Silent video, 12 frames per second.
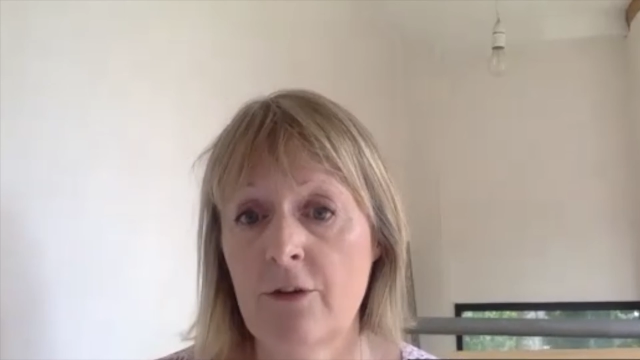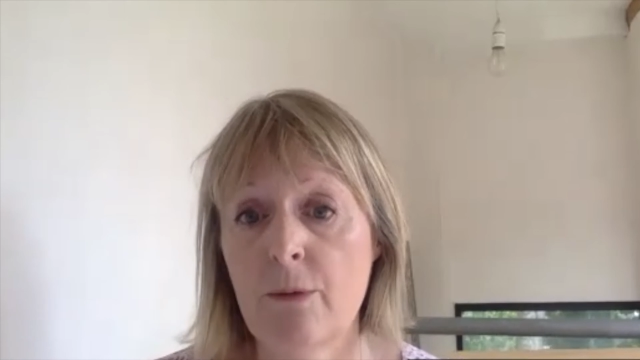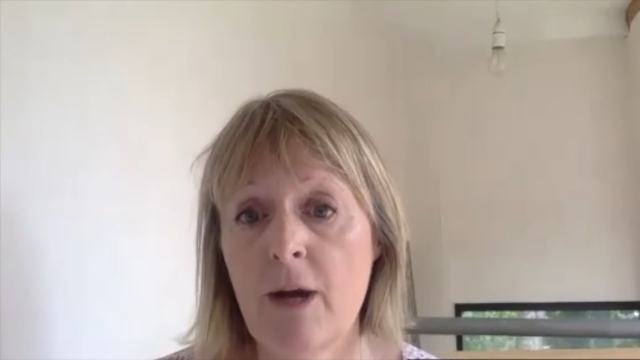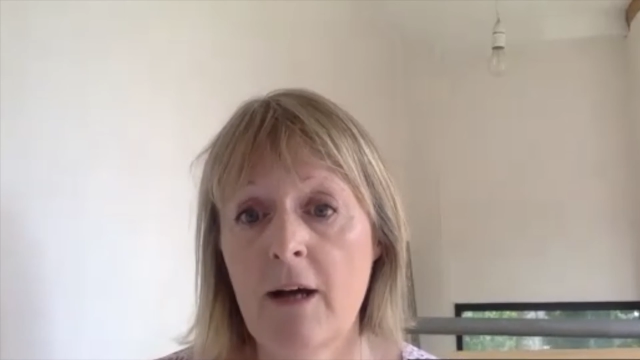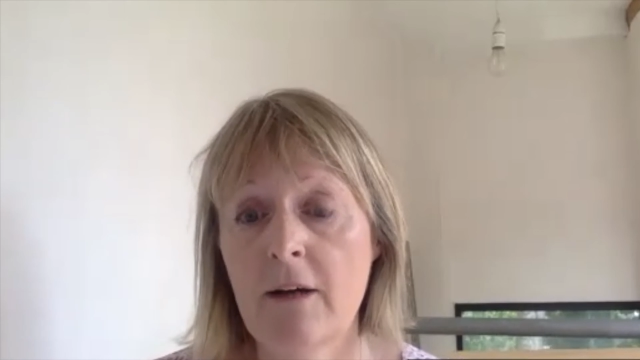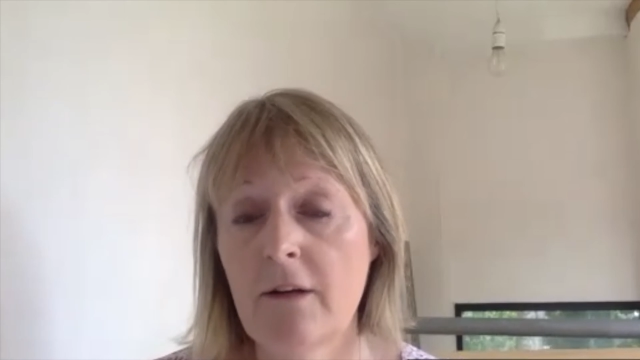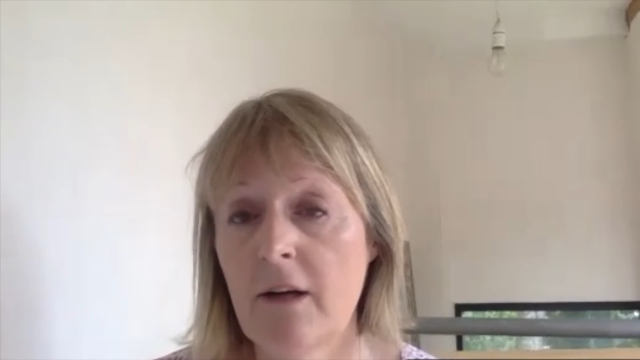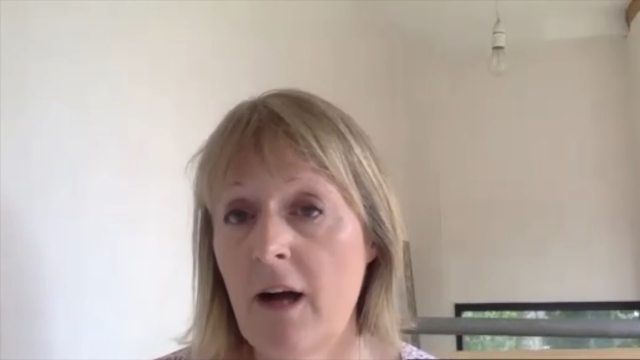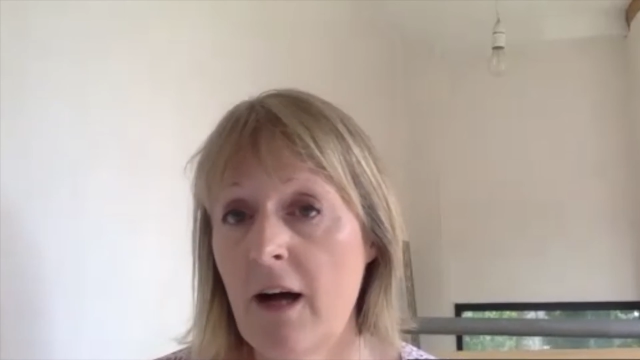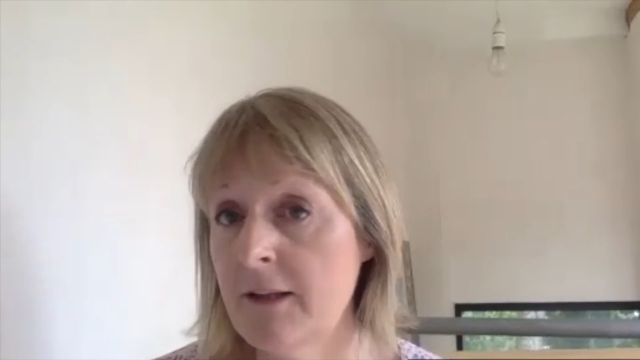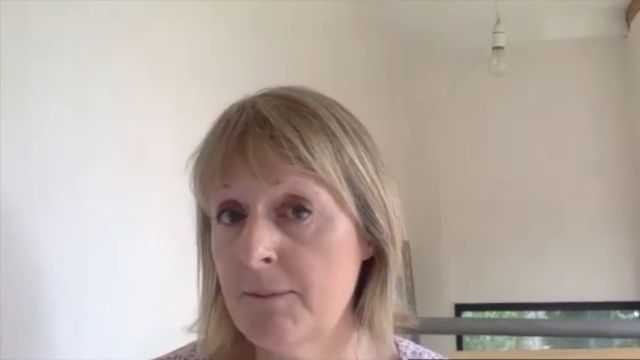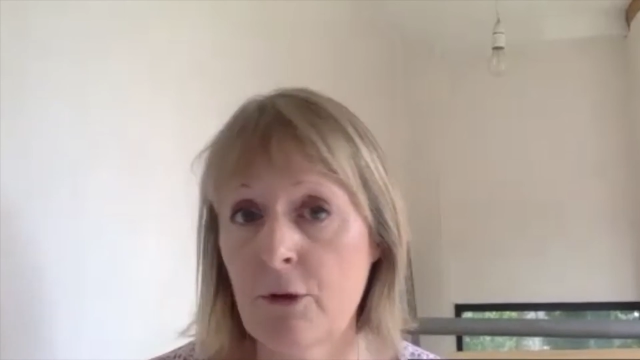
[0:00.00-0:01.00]
Well,
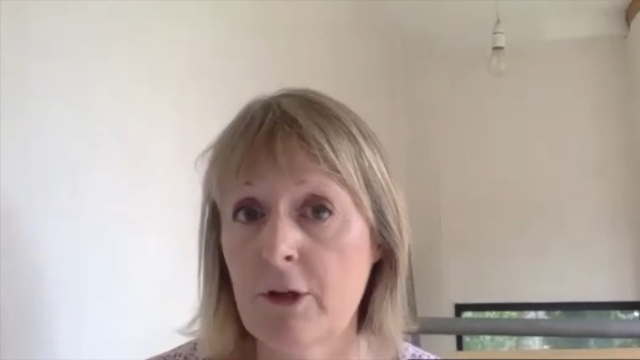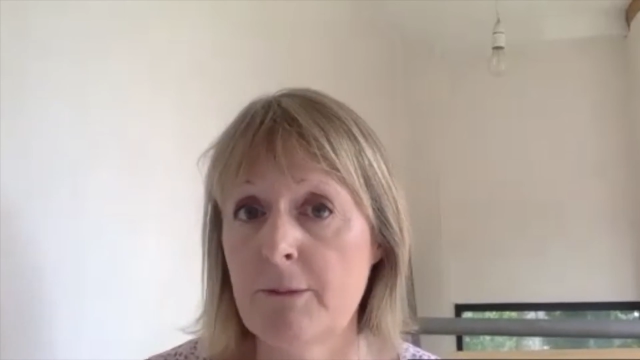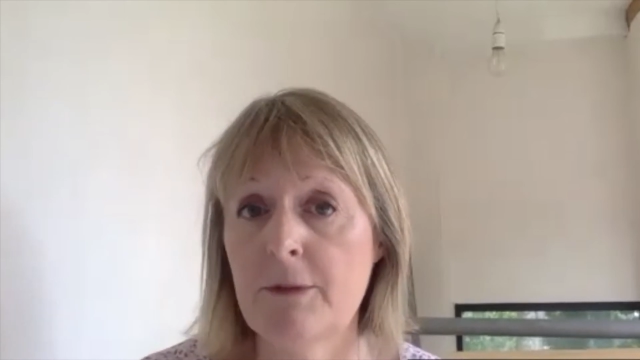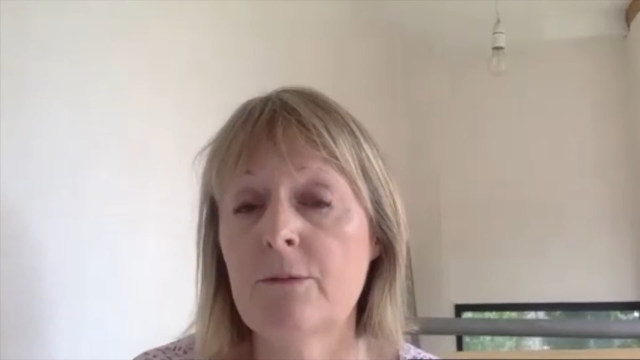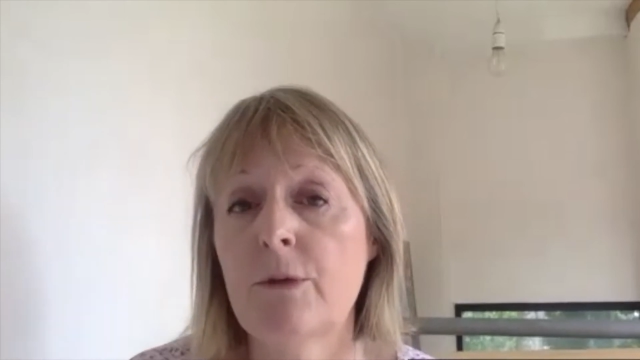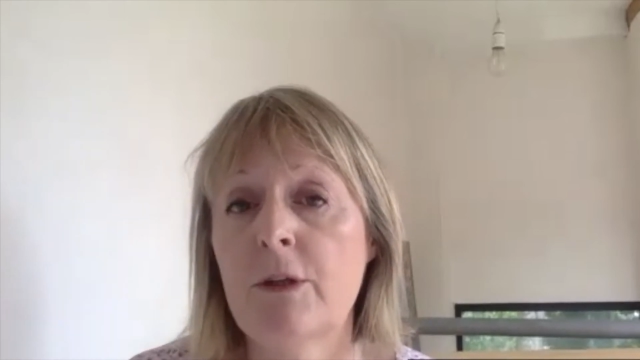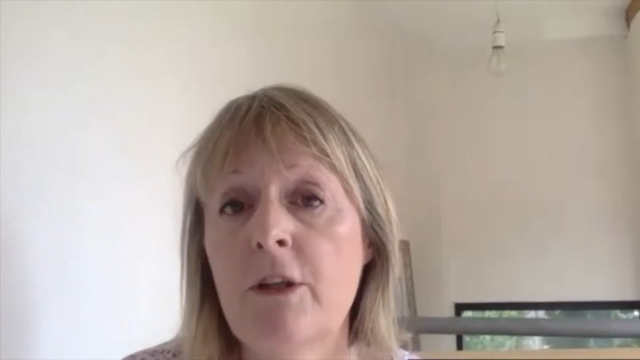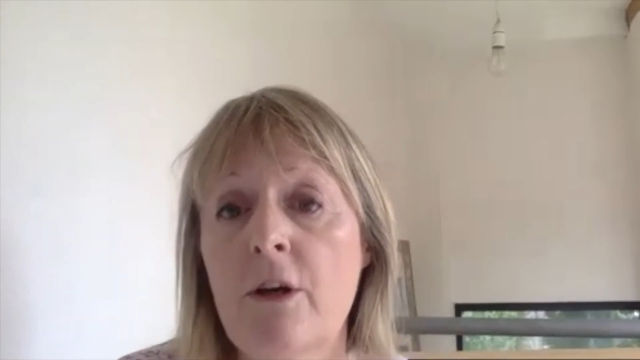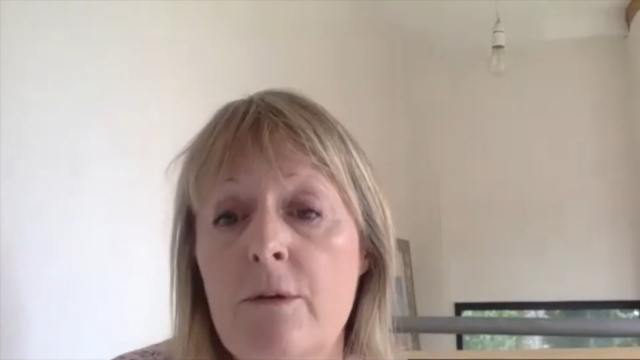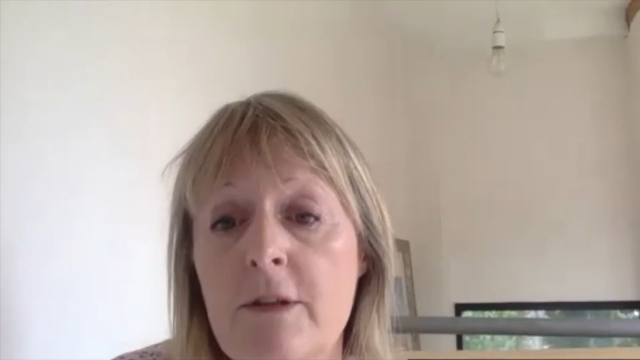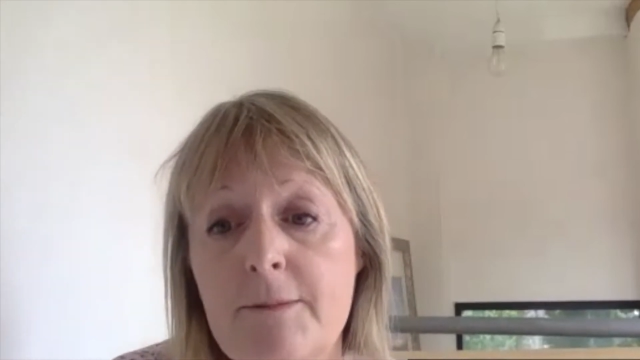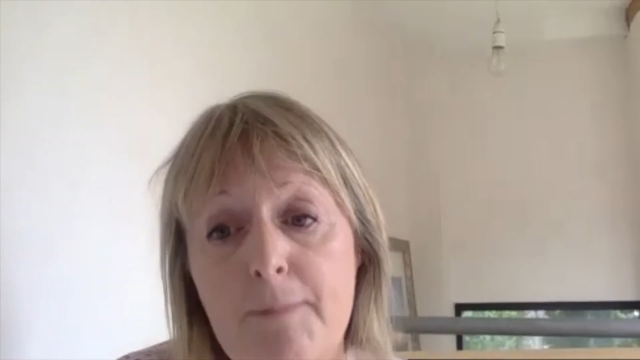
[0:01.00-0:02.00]
unemployment we know is